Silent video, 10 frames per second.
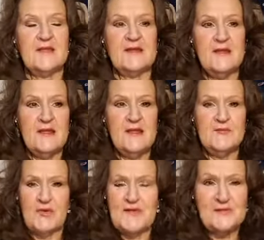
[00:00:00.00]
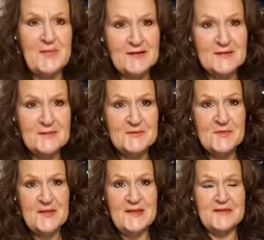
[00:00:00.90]
And if we're expecting them to
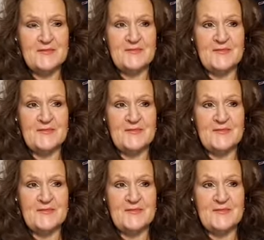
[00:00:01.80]
be, if,